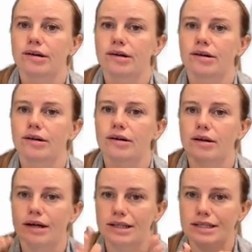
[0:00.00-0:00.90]

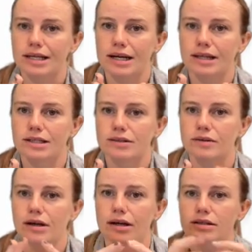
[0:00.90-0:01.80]
inside the 2
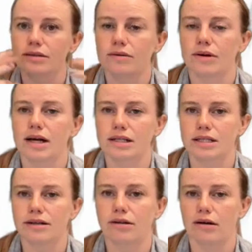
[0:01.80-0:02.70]
lines or
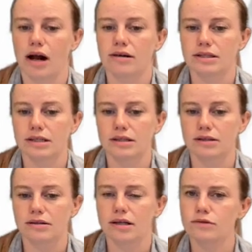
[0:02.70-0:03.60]
exterior outside the 2 lines?
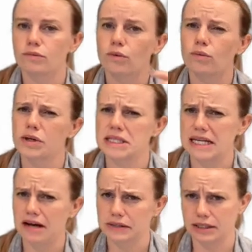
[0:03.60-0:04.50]
Well, one's
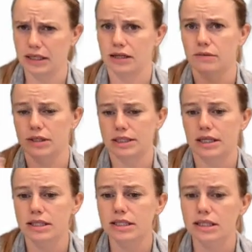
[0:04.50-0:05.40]
outside and one's
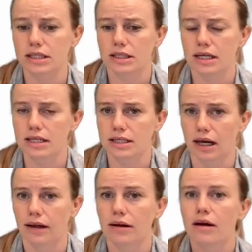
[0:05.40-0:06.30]
inside.
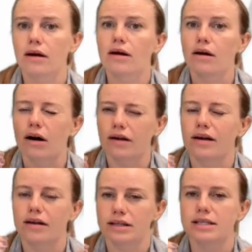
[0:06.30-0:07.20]
Are they on the
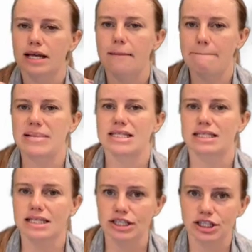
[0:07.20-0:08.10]
same
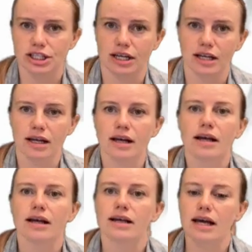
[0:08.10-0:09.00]
position?
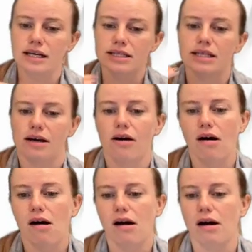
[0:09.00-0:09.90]
Yes, they
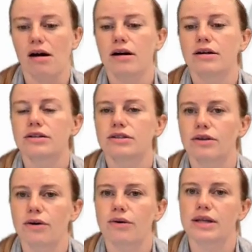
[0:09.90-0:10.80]
are. So
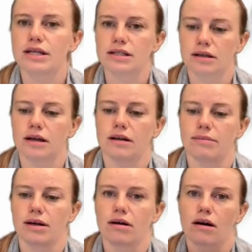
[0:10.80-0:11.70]
these are going to be
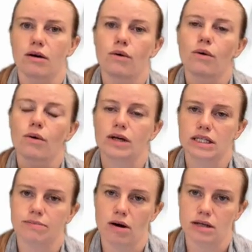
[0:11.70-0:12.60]
our
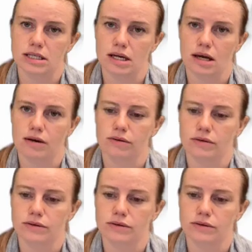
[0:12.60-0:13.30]
corresponding angles.